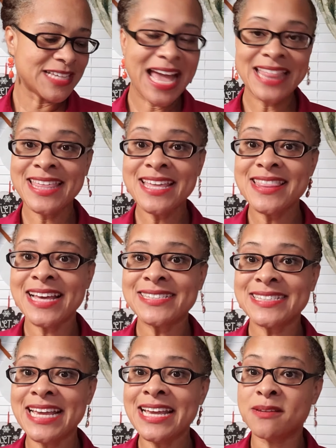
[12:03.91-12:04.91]
I think
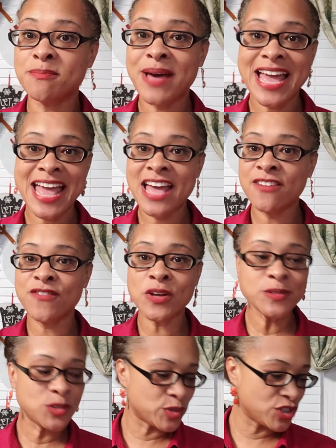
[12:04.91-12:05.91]
that's it. My
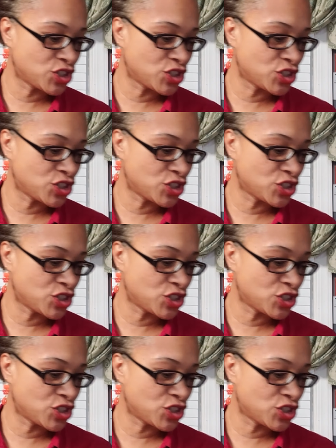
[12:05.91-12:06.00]
headphones were